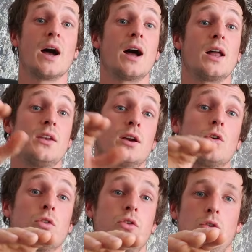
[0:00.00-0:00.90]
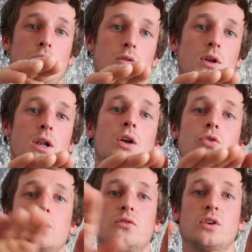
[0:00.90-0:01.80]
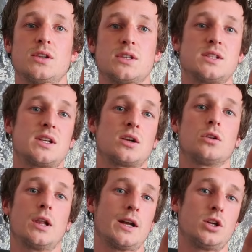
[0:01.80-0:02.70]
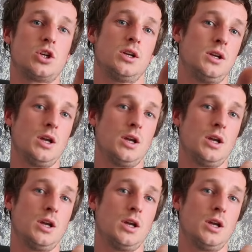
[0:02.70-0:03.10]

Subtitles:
and I got to a little traverse to sickle ledge.